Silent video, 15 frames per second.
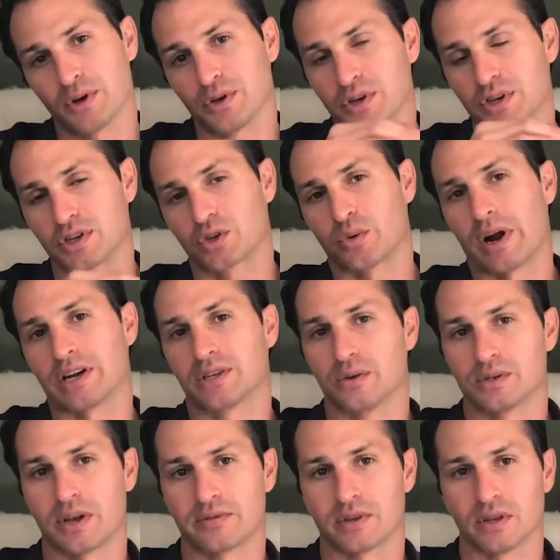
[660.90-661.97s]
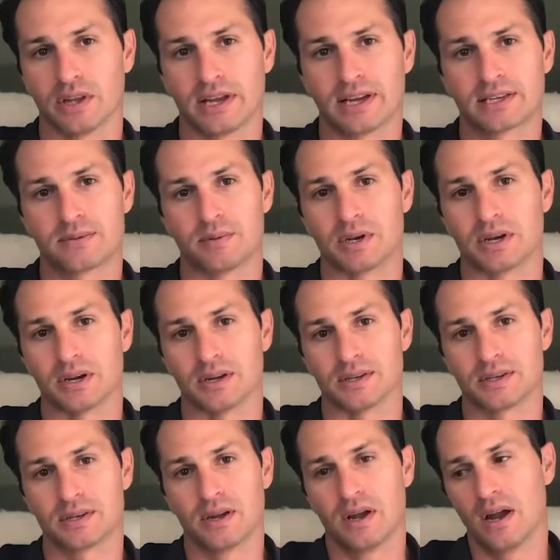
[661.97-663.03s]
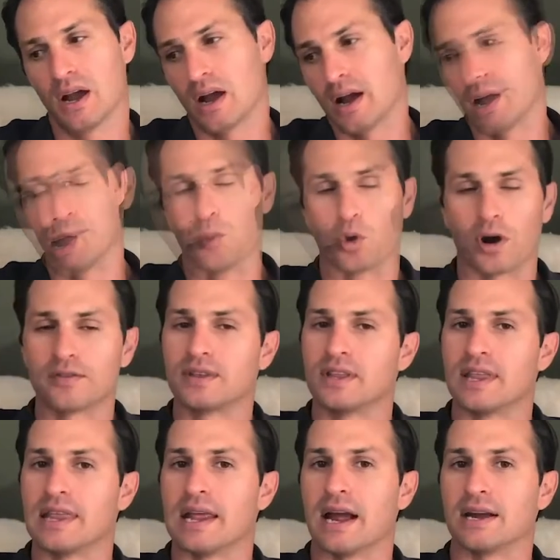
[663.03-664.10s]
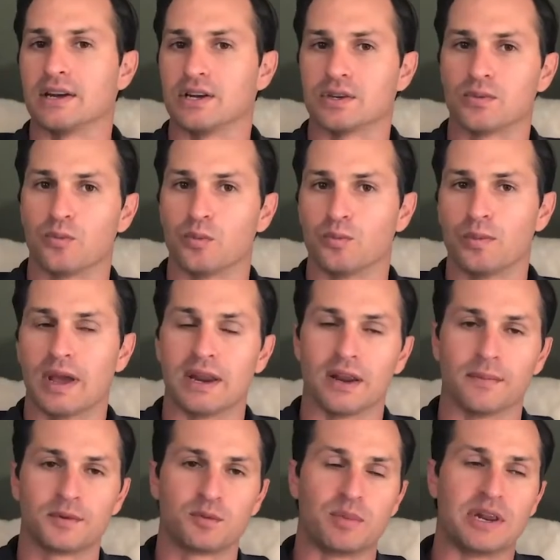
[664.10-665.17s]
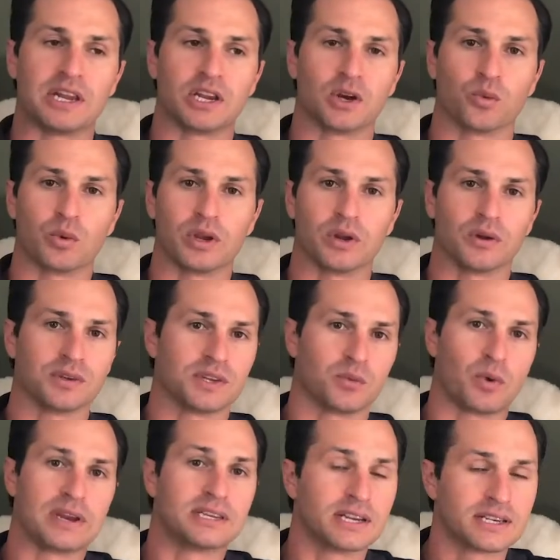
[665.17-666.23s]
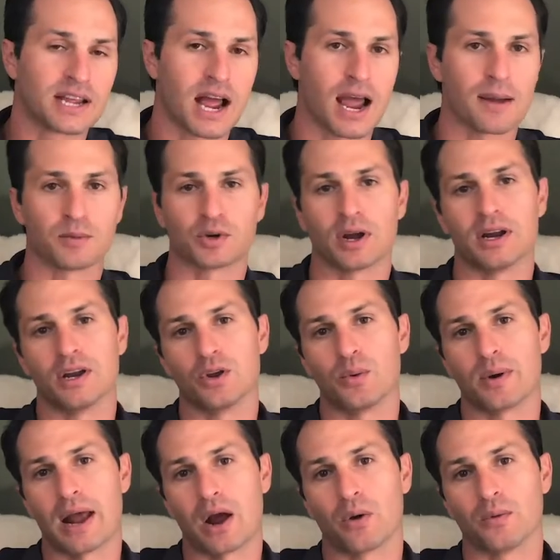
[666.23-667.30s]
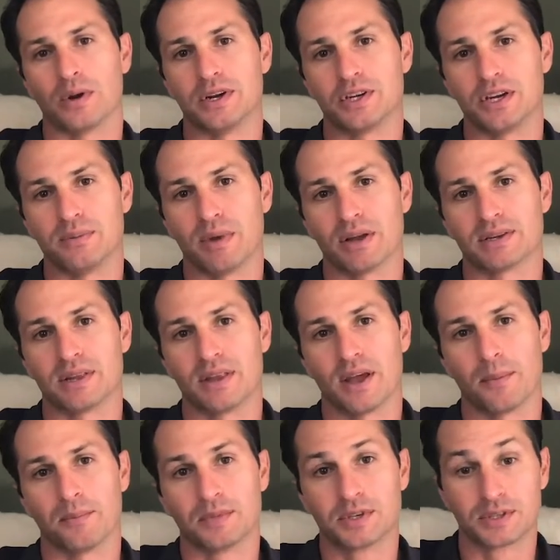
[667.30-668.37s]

I usually just scratch those off the list because more often than not, you just end up spinning your wheels and wasting time trying to do an outreach email to them.